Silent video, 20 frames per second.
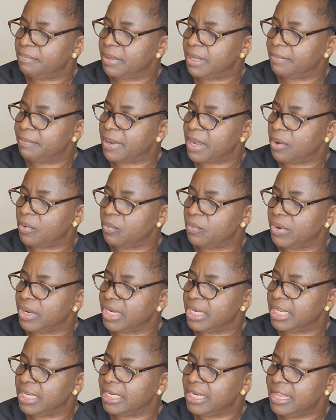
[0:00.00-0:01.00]
paper
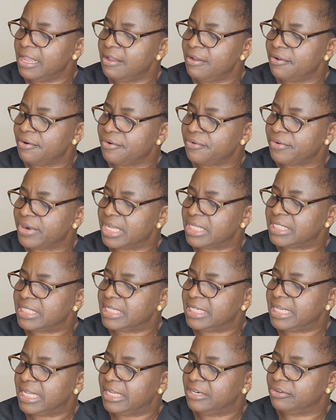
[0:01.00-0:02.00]
within
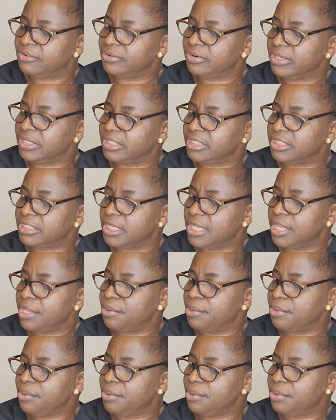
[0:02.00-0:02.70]
resident reach